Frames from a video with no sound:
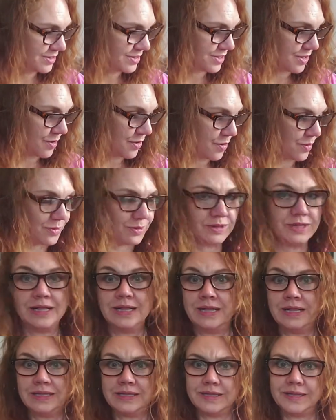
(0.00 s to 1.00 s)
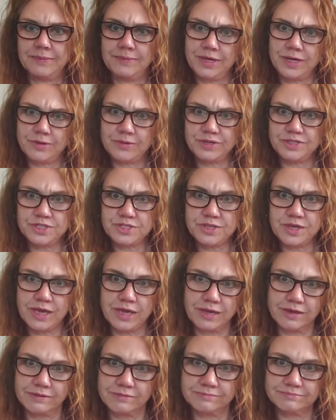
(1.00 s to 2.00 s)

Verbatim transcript: So let me know what you think.